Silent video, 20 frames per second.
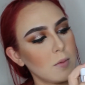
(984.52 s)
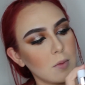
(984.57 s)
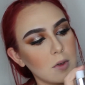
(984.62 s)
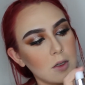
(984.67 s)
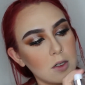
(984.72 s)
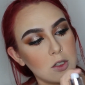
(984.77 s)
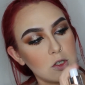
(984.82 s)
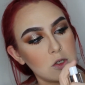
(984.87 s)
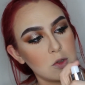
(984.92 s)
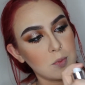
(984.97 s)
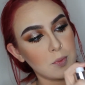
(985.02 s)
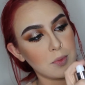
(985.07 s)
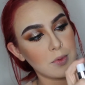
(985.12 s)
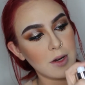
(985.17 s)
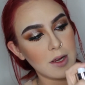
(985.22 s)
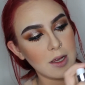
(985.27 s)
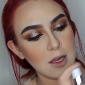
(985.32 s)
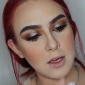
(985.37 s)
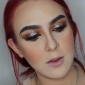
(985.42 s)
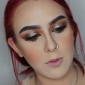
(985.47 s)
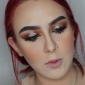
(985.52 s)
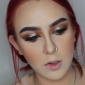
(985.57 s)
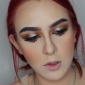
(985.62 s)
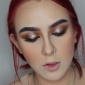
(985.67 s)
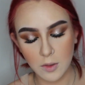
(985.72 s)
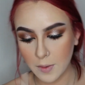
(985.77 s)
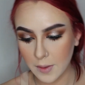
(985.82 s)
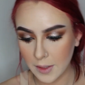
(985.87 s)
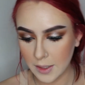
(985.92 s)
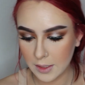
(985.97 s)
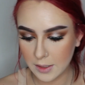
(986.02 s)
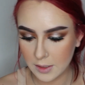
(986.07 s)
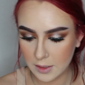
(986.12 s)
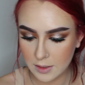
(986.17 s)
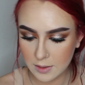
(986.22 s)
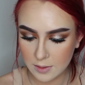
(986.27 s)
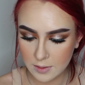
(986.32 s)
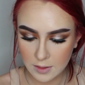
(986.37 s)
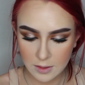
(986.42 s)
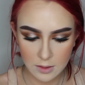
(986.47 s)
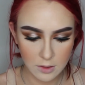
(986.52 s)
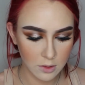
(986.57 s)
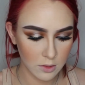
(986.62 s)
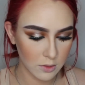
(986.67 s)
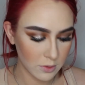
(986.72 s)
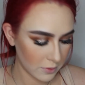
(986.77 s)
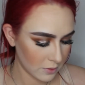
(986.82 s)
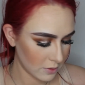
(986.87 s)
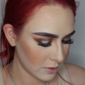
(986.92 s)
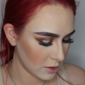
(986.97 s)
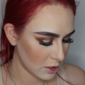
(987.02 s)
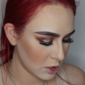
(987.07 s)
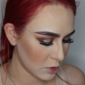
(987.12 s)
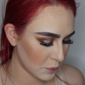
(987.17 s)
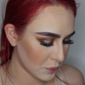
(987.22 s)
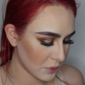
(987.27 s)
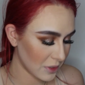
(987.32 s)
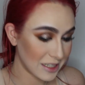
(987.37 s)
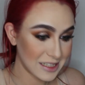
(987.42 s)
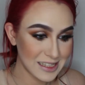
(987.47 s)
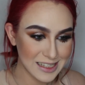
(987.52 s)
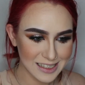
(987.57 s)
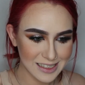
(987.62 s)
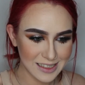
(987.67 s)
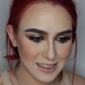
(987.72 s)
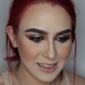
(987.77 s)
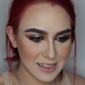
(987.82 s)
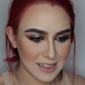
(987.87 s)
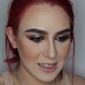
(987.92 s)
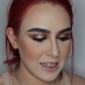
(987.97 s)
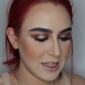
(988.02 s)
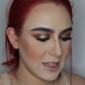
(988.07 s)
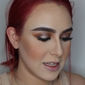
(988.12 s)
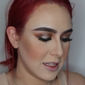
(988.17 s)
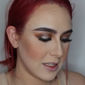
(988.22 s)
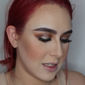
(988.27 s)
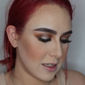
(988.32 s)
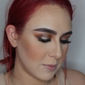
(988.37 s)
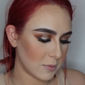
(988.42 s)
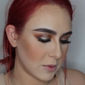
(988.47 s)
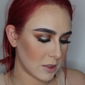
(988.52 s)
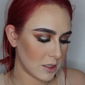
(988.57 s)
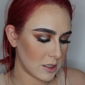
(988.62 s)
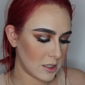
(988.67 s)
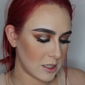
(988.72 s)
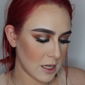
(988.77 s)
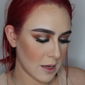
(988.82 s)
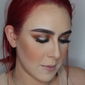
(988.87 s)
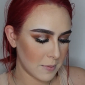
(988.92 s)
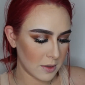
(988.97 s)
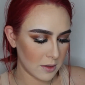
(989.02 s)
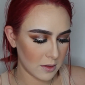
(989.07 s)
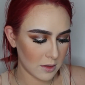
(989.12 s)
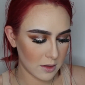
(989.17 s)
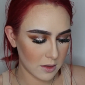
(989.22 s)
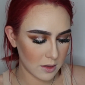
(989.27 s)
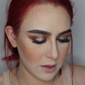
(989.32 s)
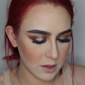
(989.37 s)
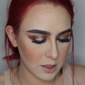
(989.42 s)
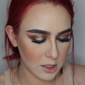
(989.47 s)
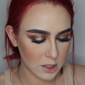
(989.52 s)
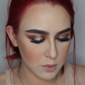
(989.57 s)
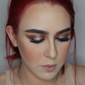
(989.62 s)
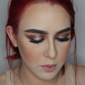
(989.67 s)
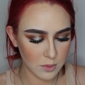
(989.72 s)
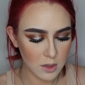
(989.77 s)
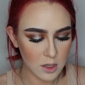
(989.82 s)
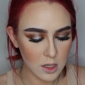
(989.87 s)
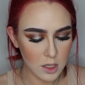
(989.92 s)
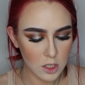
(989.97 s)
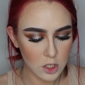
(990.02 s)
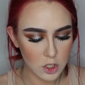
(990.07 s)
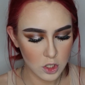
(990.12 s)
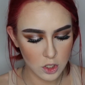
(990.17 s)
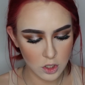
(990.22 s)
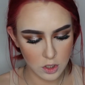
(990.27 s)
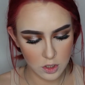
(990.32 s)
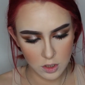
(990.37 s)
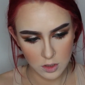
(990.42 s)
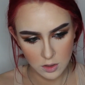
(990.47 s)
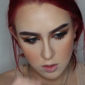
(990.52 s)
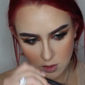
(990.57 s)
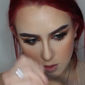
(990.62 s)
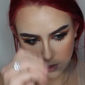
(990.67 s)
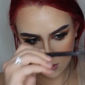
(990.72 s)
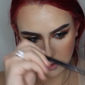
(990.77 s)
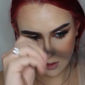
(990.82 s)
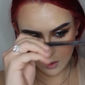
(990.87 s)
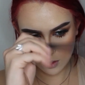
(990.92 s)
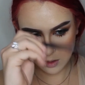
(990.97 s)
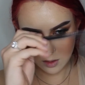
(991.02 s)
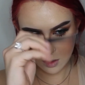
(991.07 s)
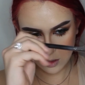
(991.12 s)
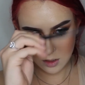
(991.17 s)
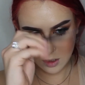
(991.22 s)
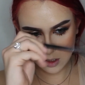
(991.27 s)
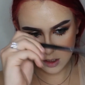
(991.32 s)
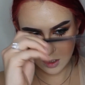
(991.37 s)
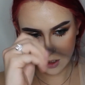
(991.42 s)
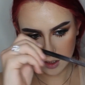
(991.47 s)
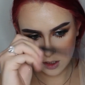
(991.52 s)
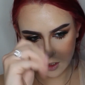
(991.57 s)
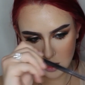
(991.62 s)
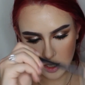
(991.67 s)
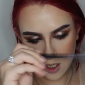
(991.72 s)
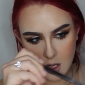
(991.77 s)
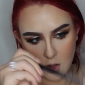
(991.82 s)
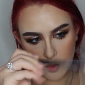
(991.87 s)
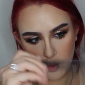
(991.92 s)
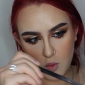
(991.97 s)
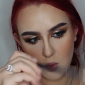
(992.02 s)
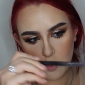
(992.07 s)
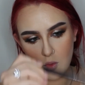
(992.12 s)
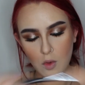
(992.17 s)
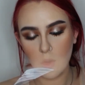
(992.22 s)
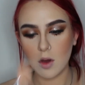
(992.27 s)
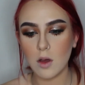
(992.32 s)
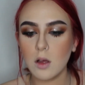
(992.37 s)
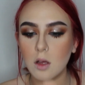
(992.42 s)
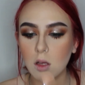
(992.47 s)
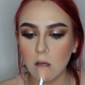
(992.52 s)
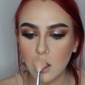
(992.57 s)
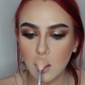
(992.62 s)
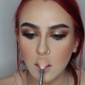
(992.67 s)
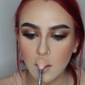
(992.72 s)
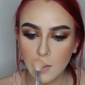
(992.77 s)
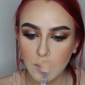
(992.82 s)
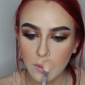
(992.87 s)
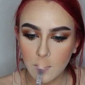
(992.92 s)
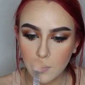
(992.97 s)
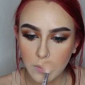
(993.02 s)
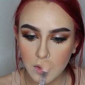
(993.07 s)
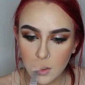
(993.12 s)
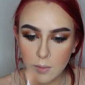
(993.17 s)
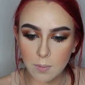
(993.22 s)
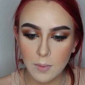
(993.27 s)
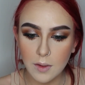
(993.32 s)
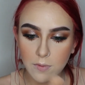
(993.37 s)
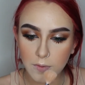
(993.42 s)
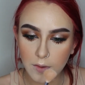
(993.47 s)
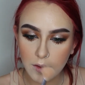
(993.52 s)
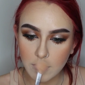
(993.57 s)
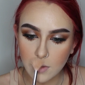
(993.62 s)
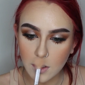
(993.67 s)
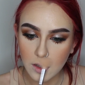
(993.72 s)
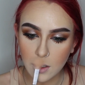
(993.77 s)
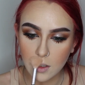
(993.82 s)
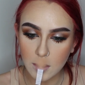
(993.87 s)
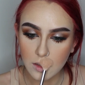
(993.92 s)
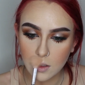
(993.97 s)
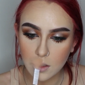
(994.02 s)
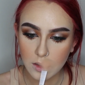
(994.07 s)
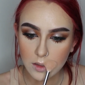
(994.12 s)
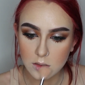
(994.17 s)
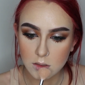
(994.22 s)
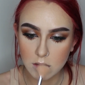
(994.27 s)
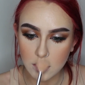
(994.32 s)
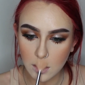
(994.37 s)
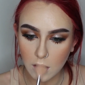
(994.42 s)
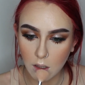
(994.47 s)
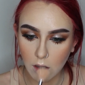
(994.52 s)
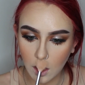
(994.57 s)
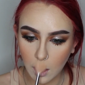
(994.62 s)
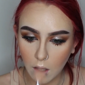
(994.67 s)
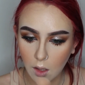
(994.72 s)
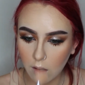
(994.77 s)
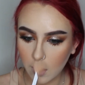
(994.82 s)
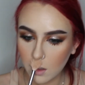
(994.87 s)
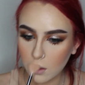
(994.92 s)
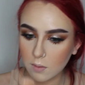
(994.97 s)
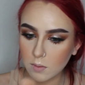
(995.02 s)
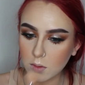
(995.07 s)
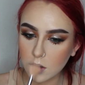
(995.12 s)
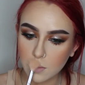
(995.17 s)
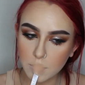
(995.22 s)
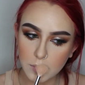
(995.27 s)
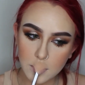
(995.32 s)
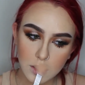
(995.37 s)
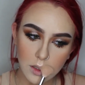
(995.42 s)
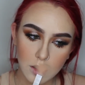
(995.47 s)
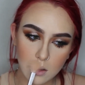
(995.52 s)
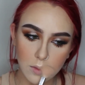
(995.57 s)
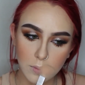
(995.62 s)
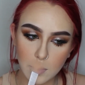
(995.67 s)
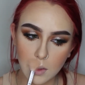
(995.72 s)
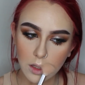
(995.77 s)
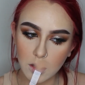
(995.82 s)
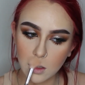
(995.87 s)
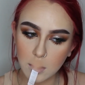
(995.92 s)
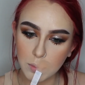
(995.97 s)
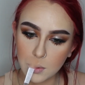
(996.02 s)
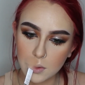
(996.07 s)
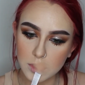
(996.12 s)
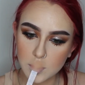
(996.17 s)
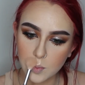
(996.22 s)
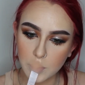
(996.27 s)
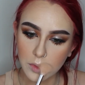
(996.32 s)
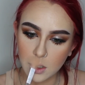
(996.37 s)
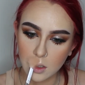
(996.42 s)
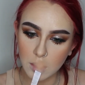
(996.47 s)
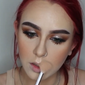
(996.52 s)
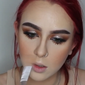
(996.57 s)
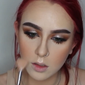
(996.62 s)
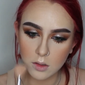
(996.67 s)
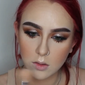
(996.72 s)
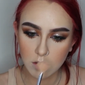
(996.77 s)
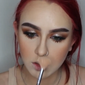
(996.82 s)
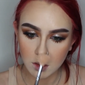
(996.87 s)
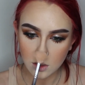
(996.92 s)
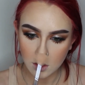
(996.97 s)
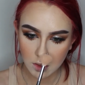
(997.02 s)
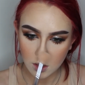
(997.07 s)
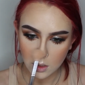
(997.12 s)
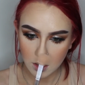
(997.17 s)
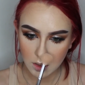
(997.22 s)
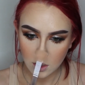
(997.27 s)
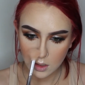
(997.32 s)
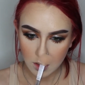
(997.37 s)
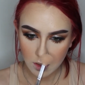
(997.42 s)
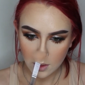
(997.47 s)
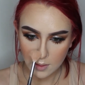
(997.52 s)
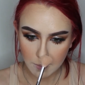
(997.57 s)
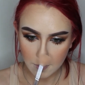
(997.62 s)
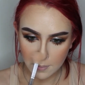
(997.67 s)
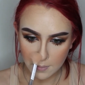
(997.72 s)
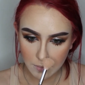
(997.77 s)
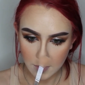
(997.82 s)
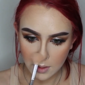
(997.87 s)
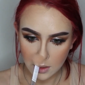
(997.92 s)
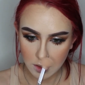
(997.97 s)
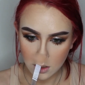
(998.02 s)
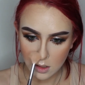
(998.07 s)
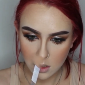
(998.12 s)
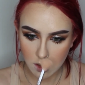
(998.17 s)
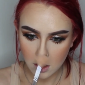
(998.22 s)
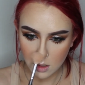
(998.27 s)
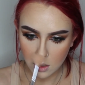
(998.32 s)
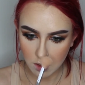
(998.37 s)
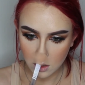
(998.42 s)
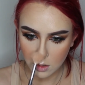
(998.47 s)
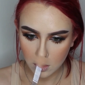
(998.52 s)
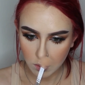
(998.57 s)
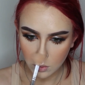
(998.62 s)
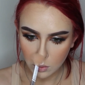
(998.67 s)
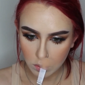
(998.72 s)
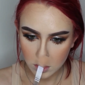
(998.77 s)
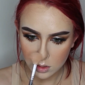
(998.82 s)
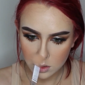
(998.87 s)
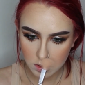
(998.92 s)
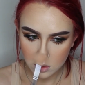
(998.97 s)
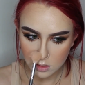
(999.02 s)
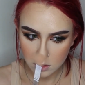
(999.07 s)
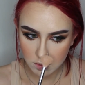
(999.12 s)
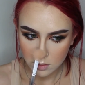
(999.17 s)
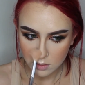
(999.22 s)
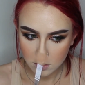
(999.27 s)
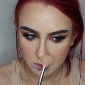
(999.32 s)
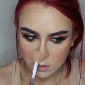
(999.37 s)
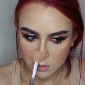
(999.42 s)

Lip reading: I'm gonna spray it real quick, a little spritz. I'm gonna tap into this brush, into this, ooh, one of my favorite highlights. And I'm gonna put that on my Cupid's bow, my nose.